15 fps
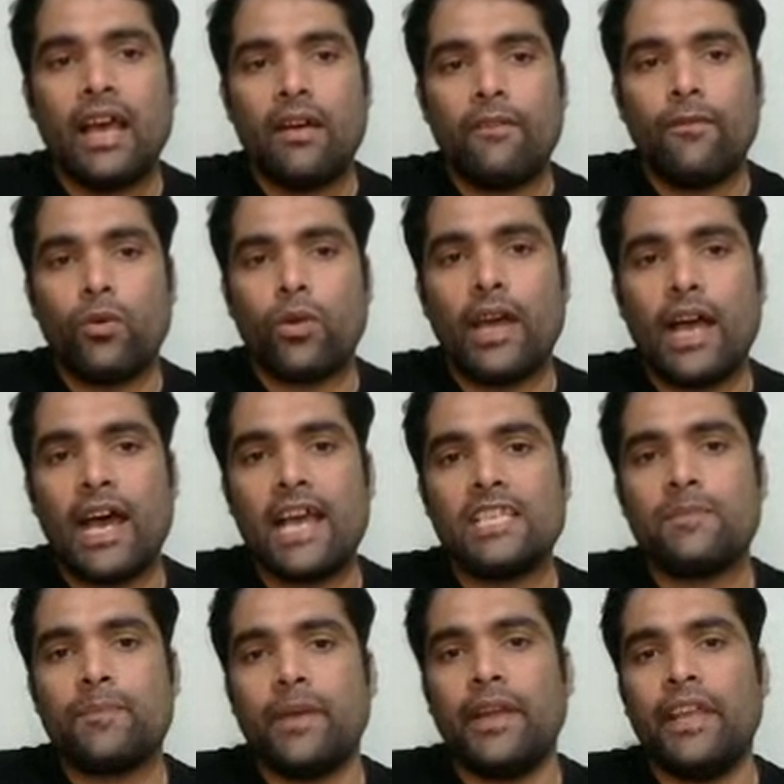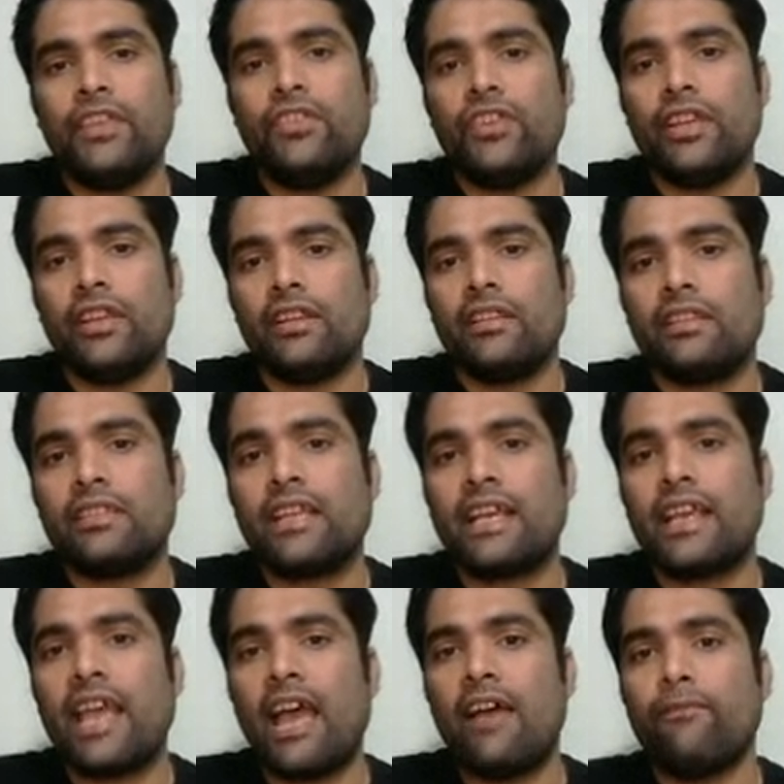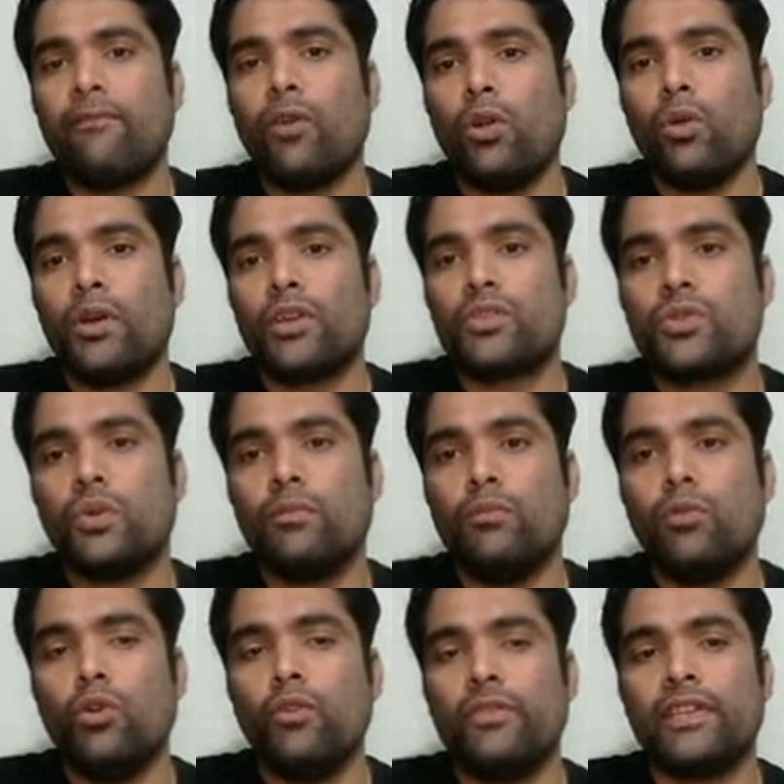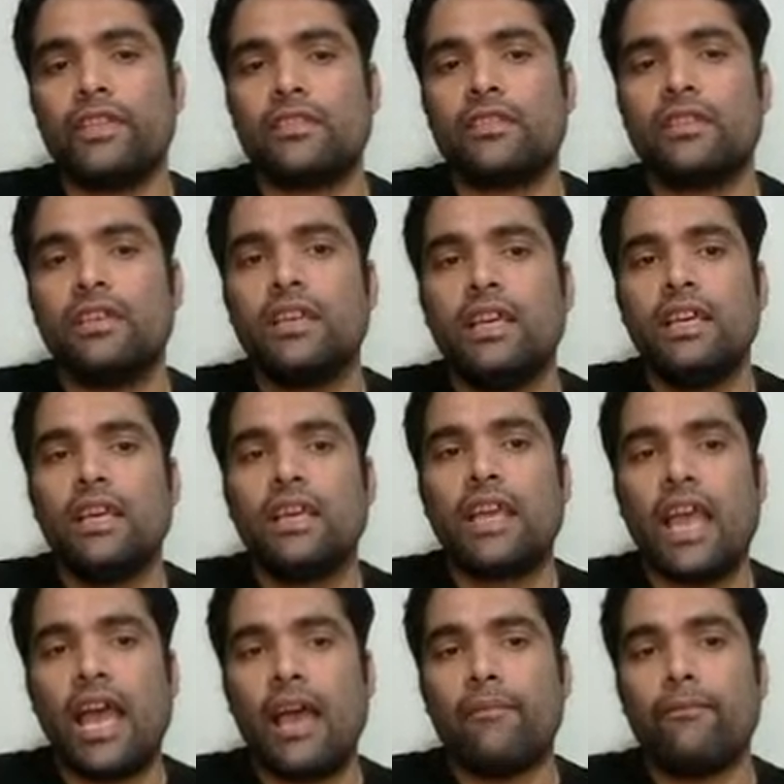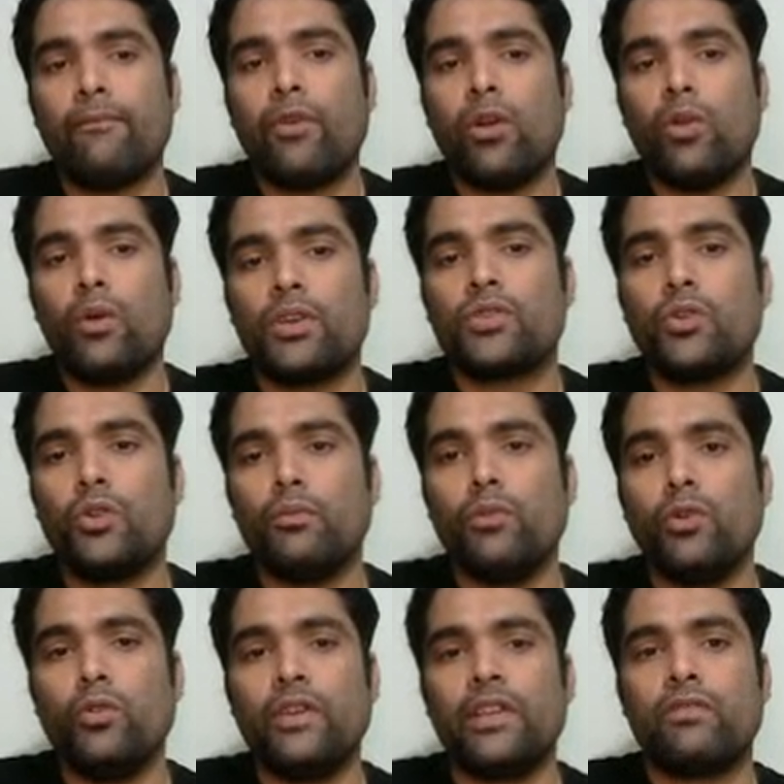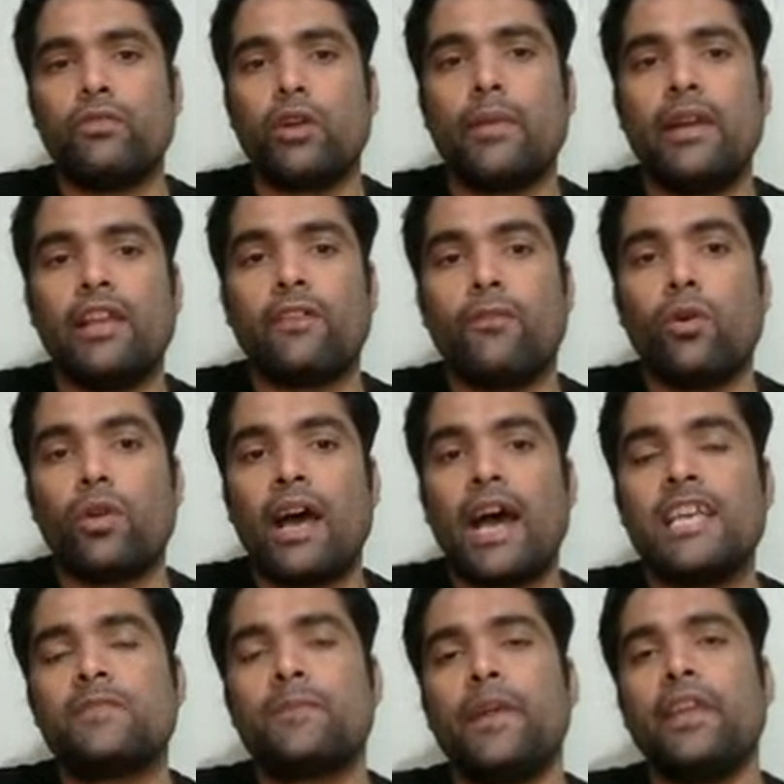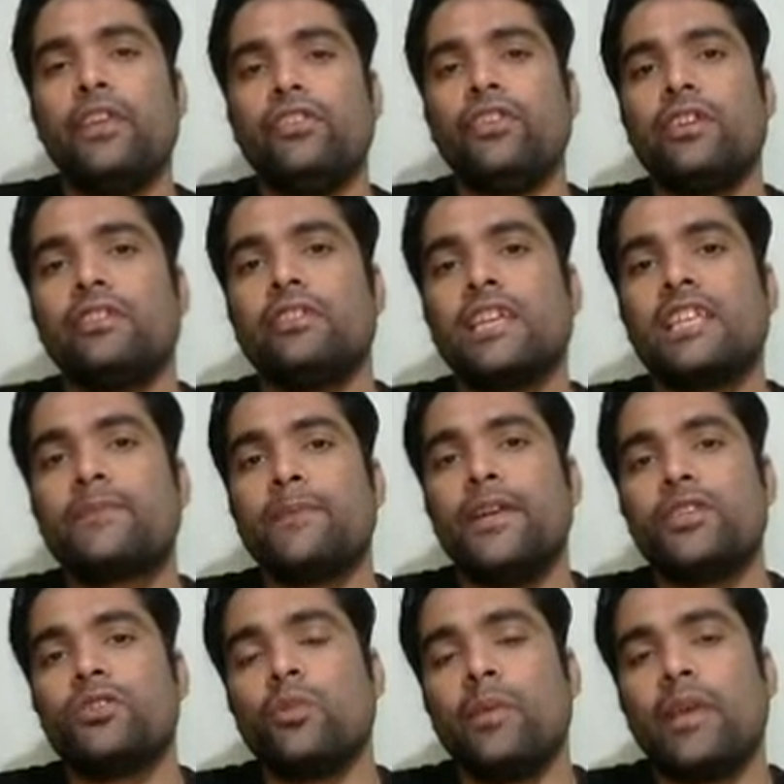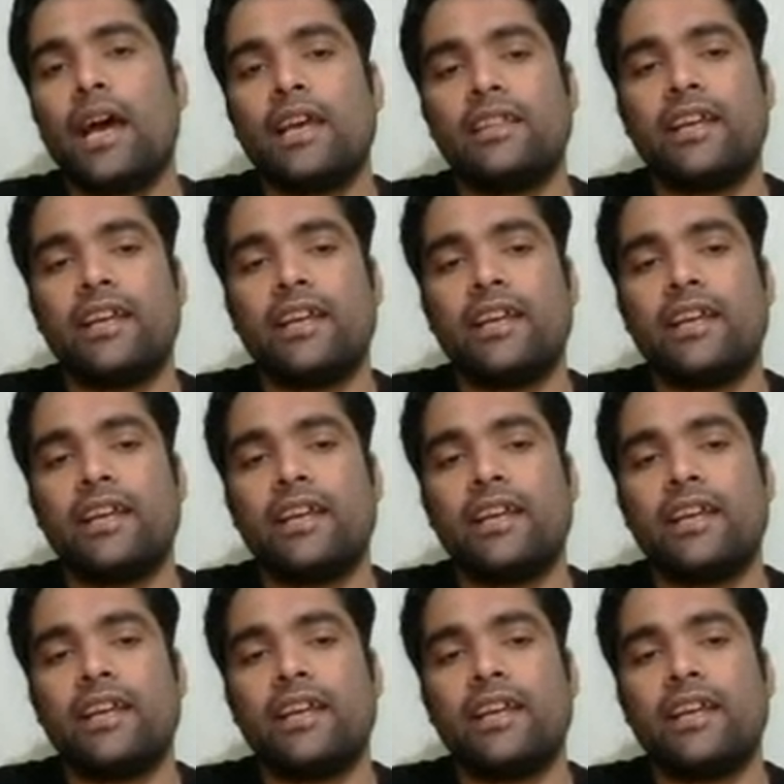For a high-speed engine, the cam follower should move with. Cam follower should move with what, my dear? For high-speed engine, the speed should be high.